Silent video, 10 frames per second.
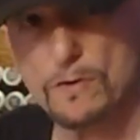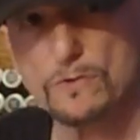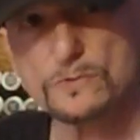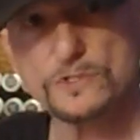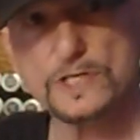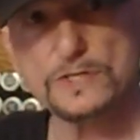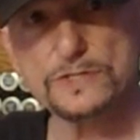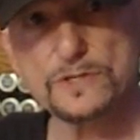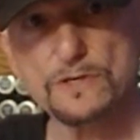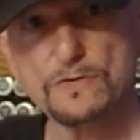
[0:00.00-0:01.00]
our own
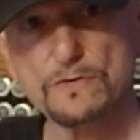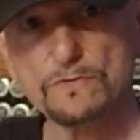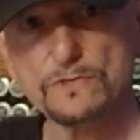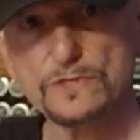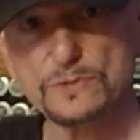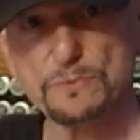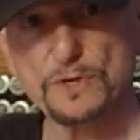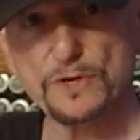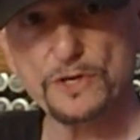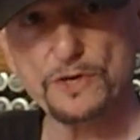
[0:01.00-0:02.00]

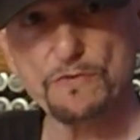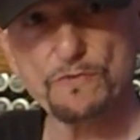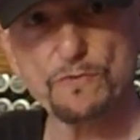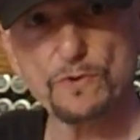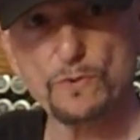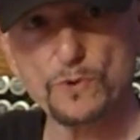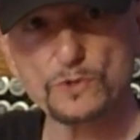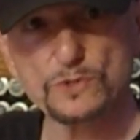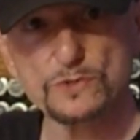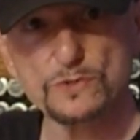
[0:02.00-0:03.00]
sensibility of what
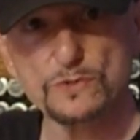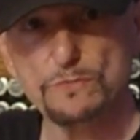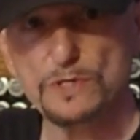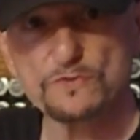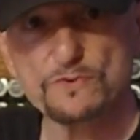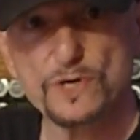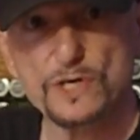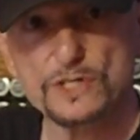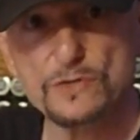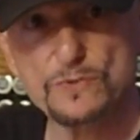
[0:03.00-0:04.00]
works best for
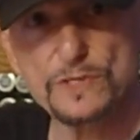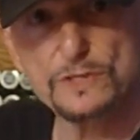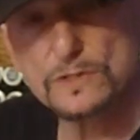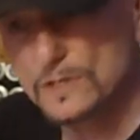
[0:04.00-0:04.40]
us, and we